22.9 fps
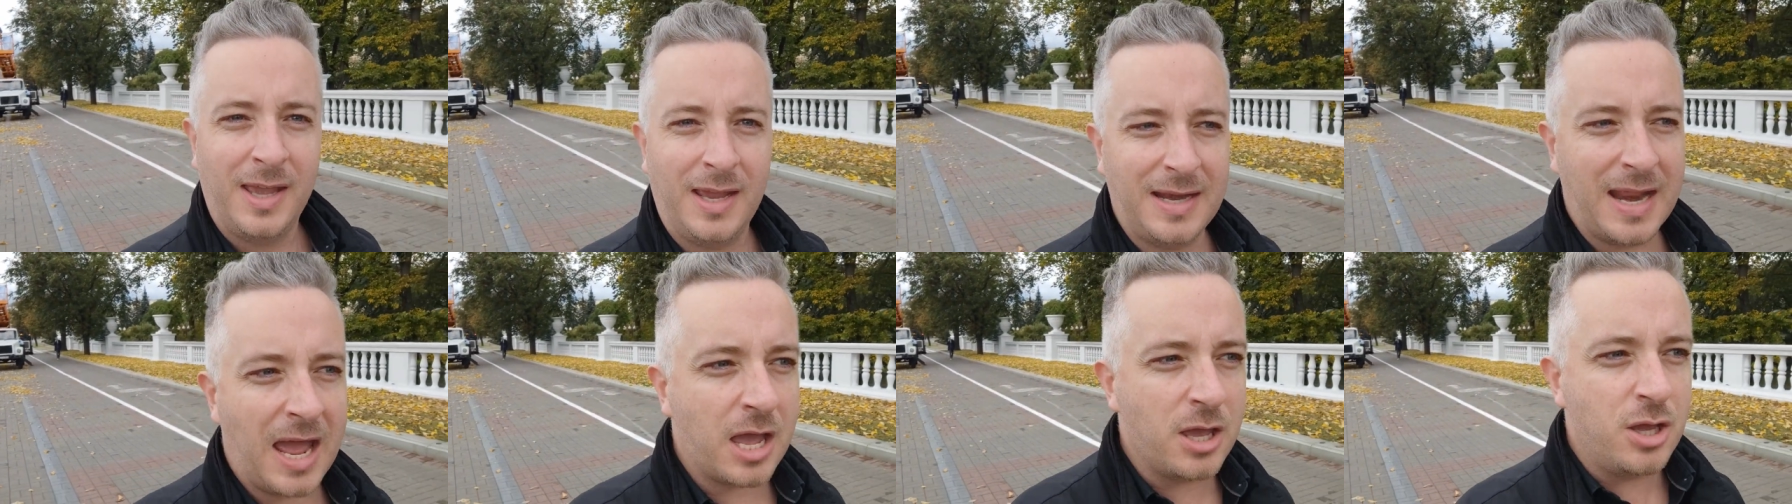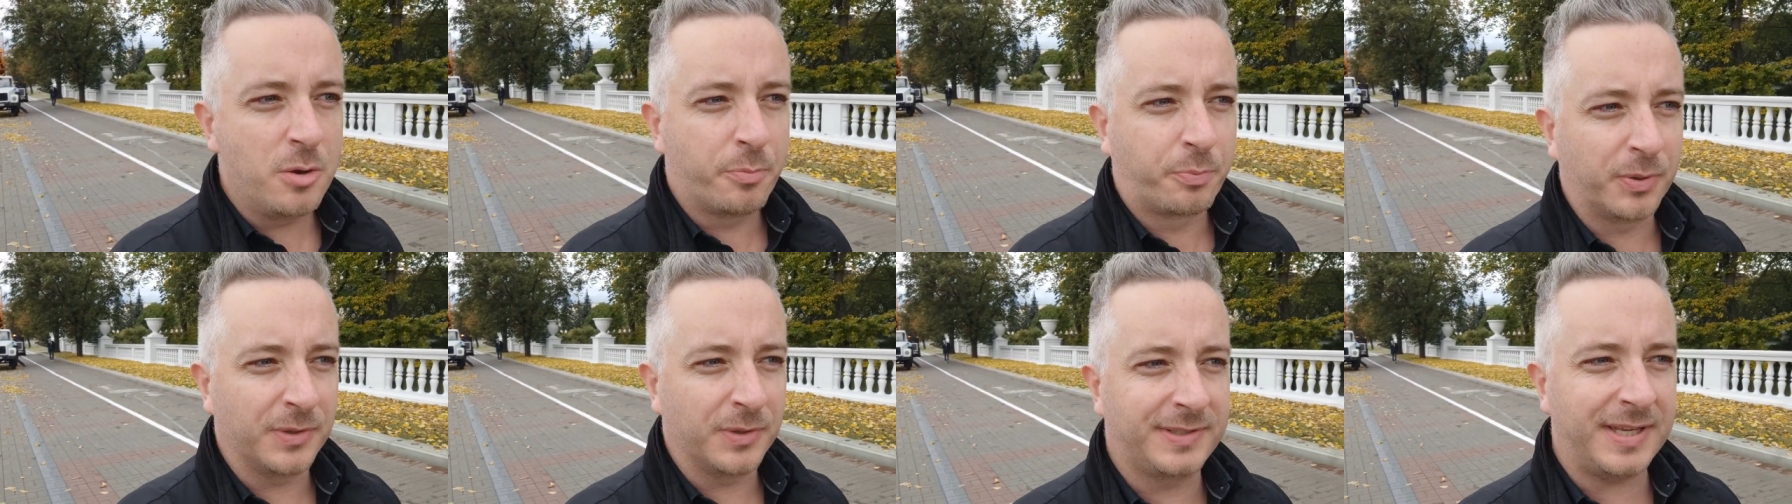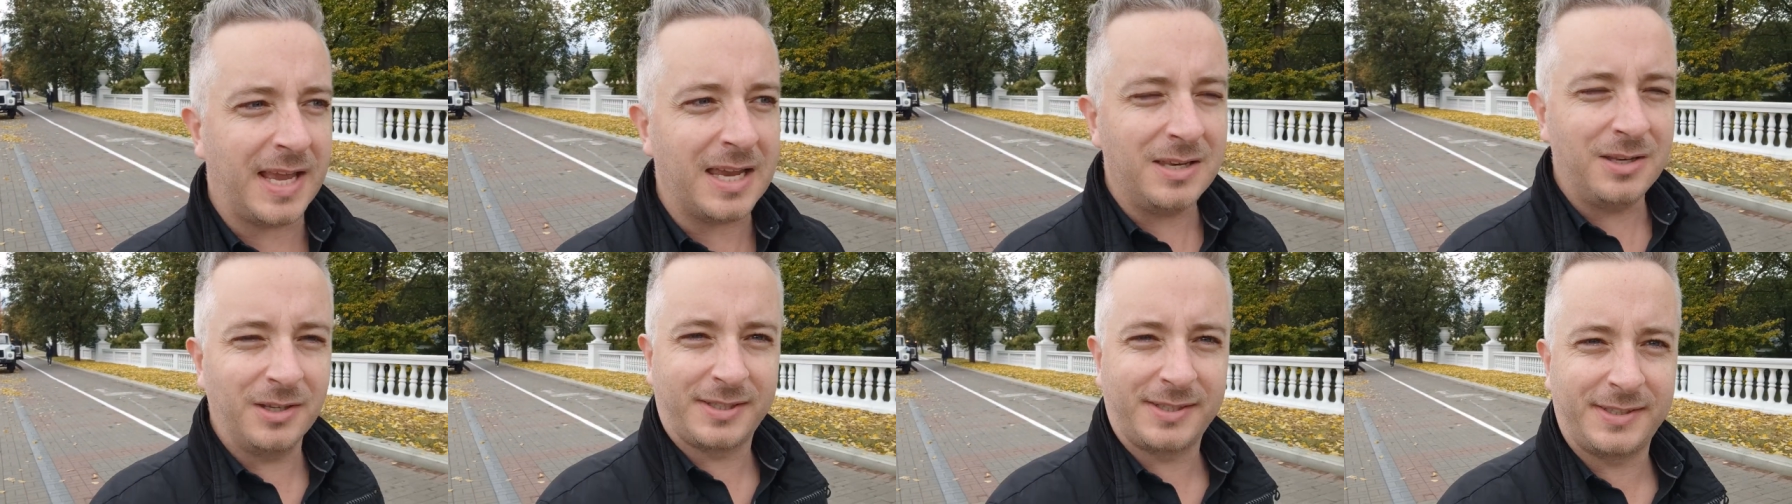and how you
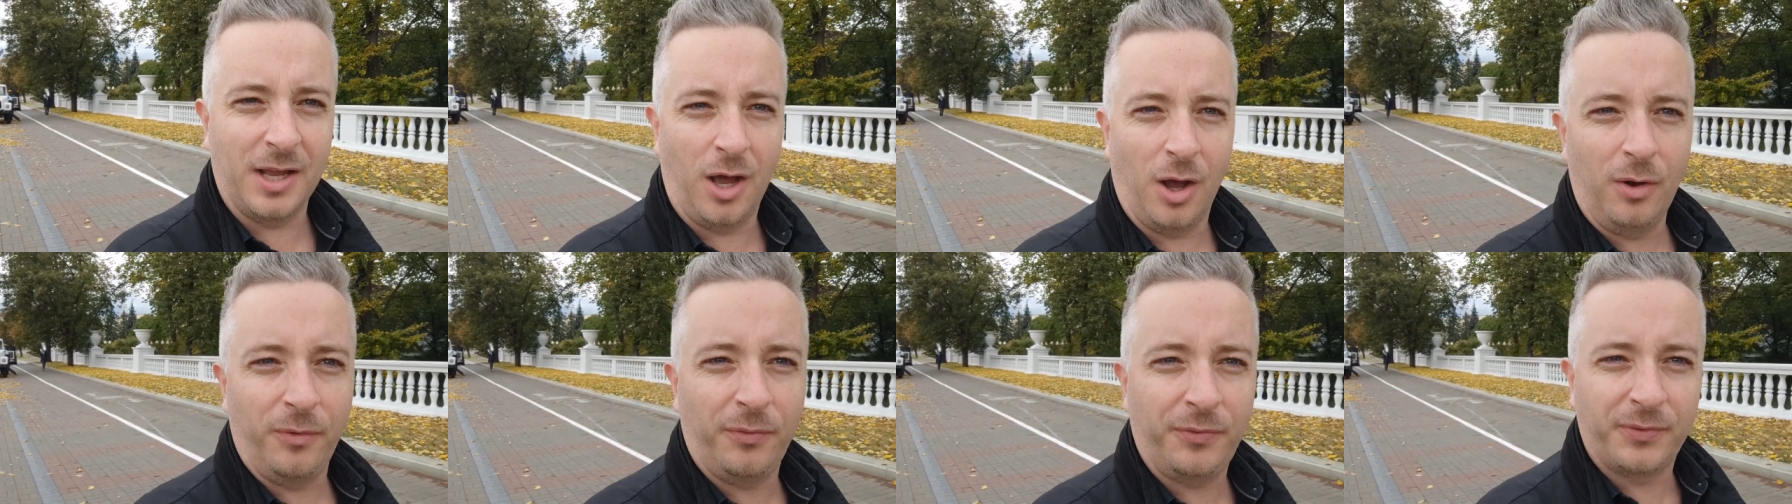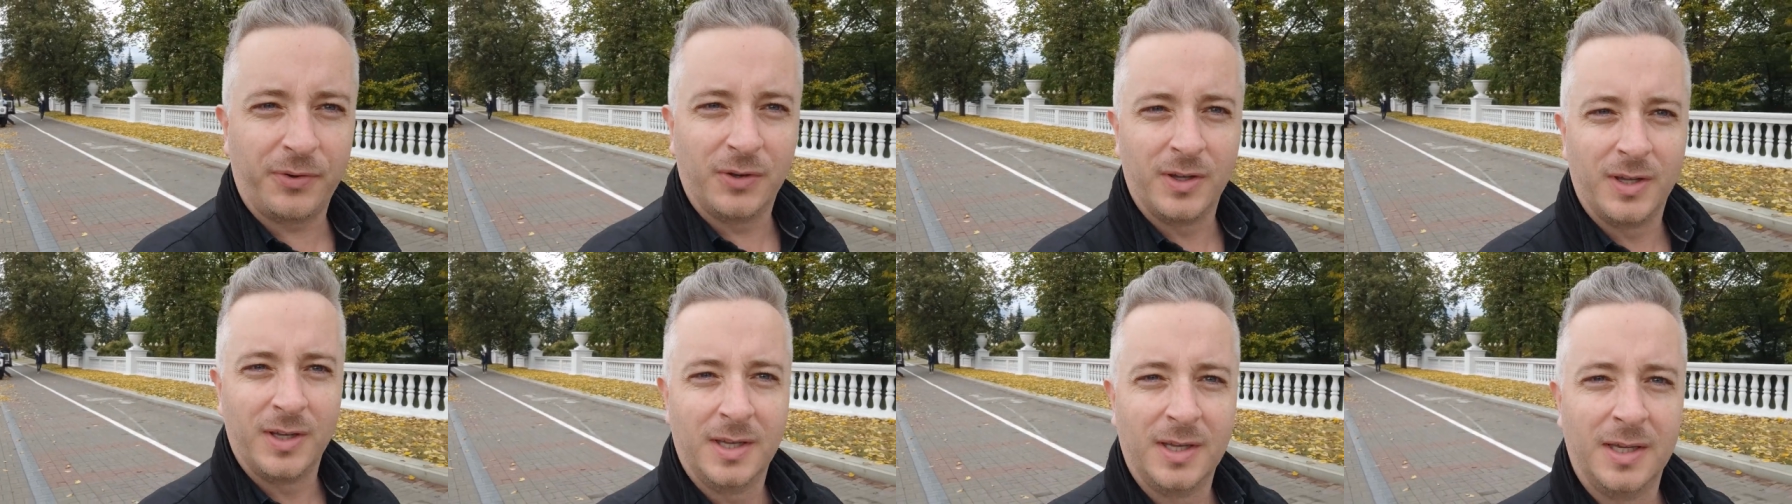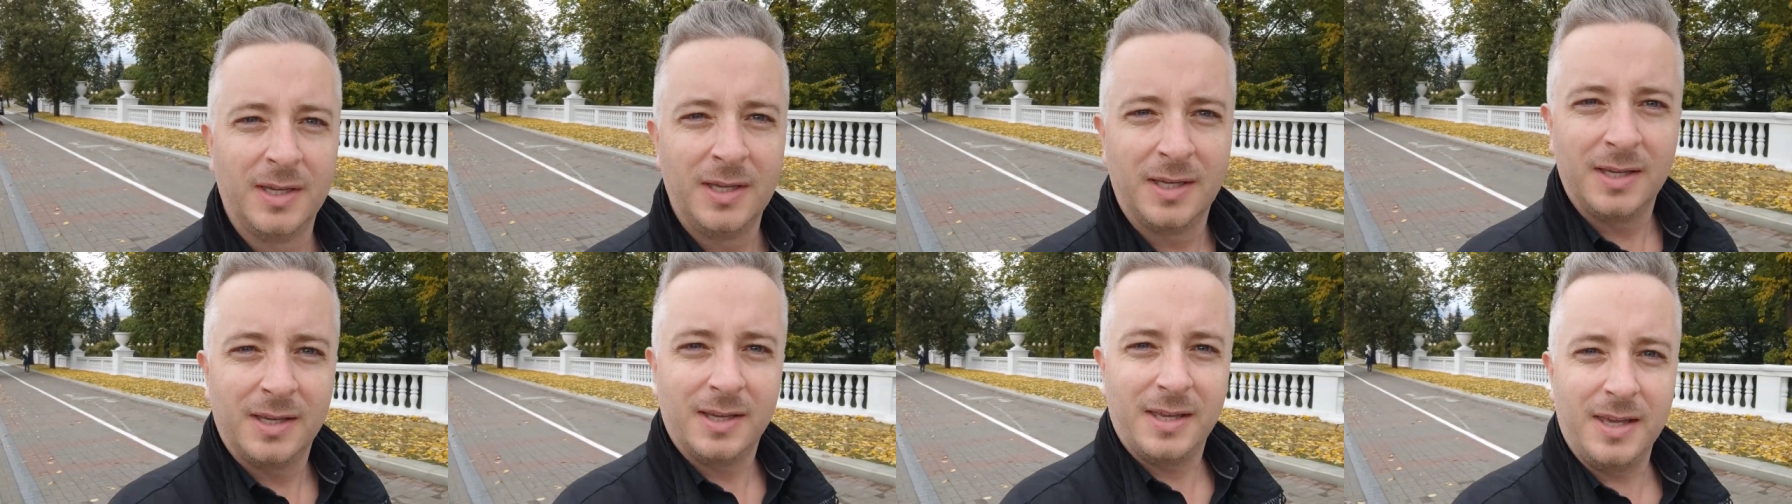present yourself
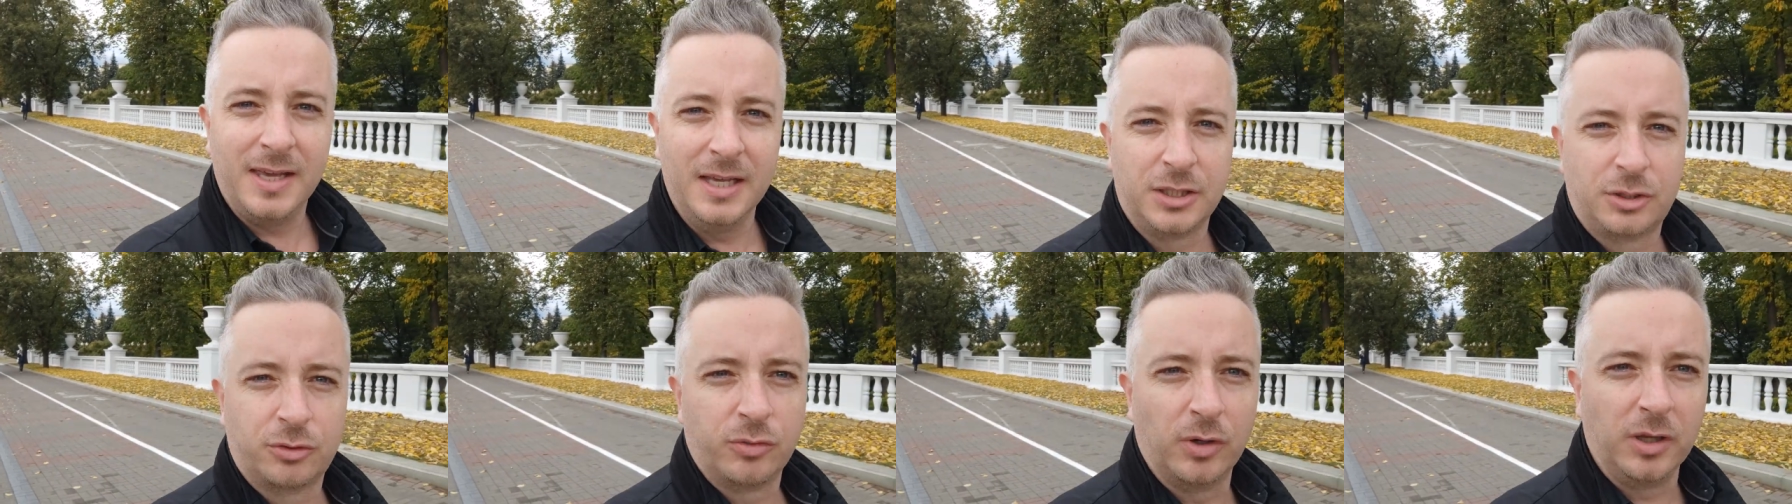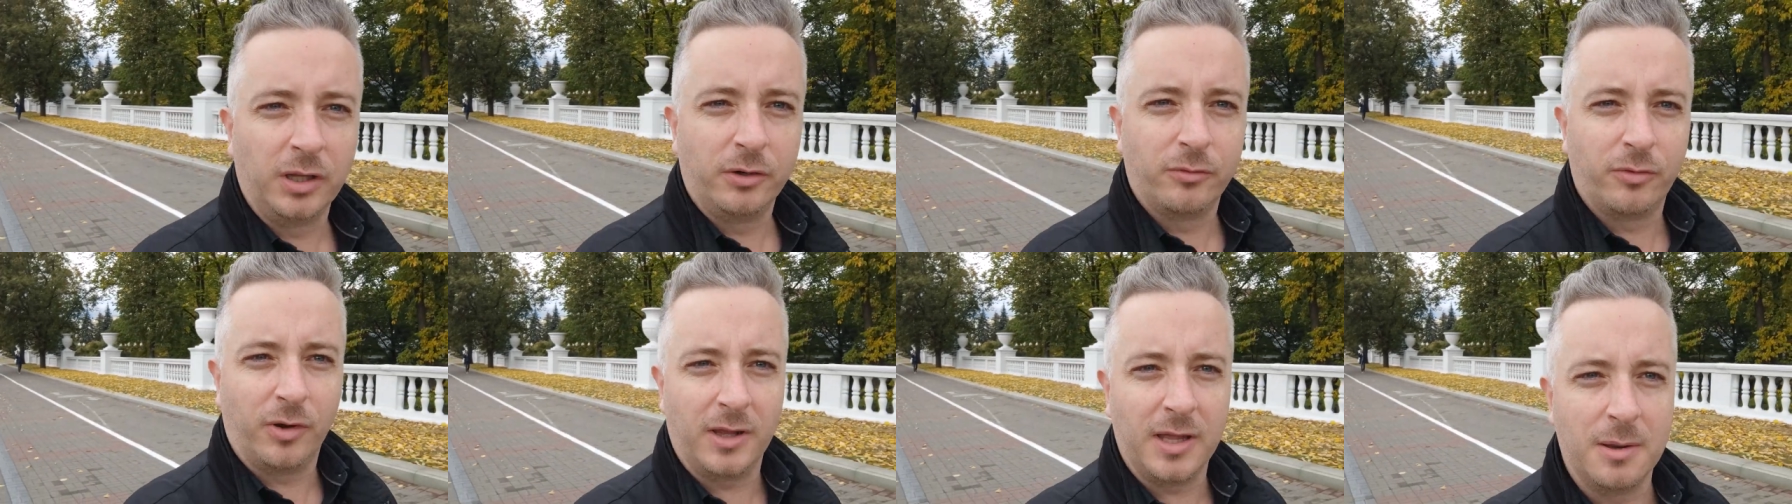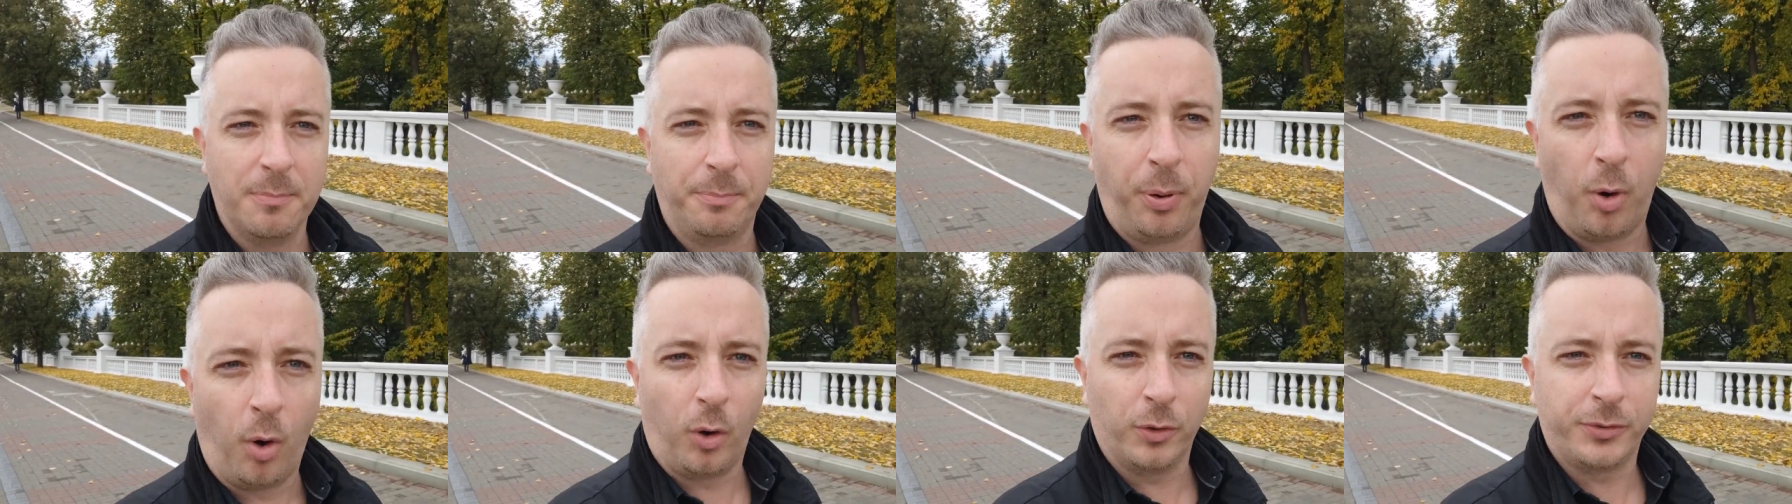is really, really
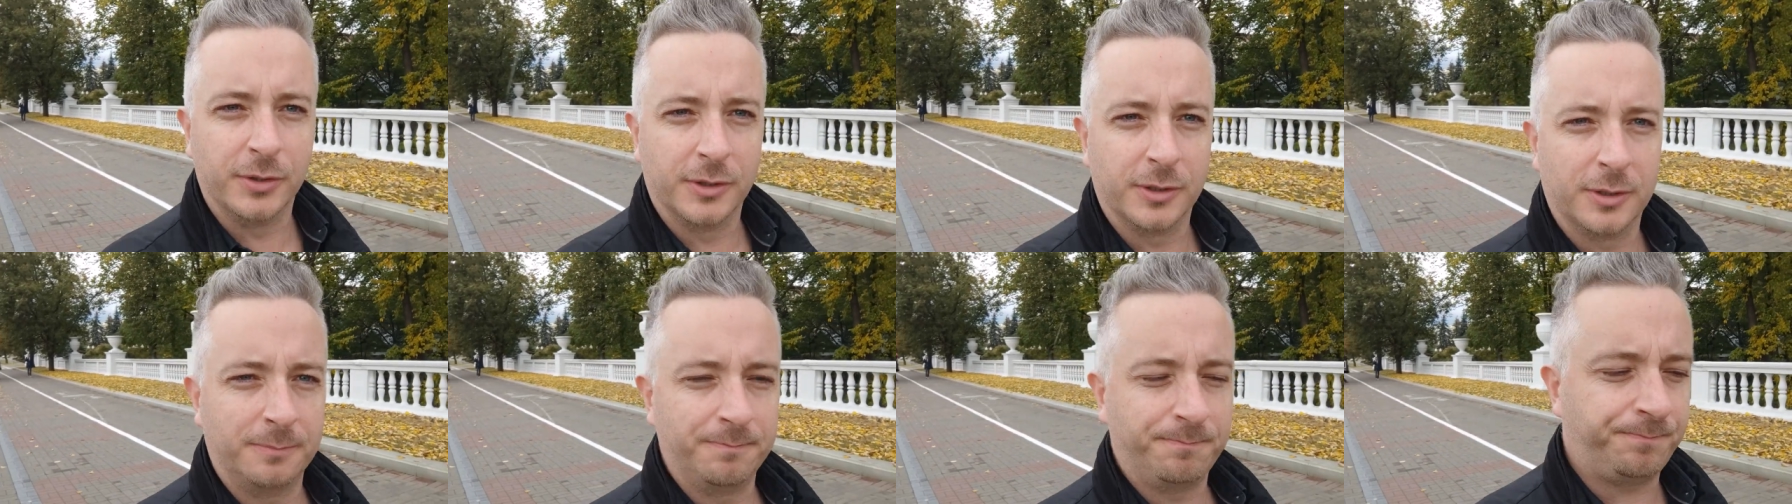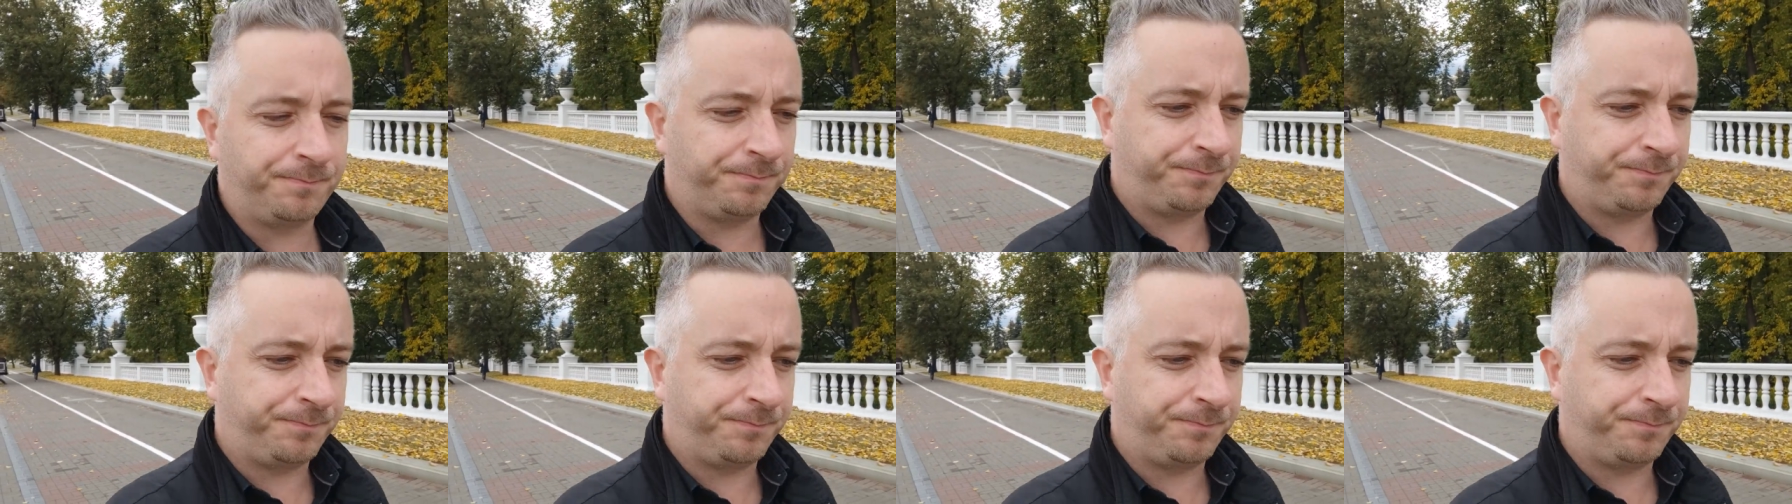important.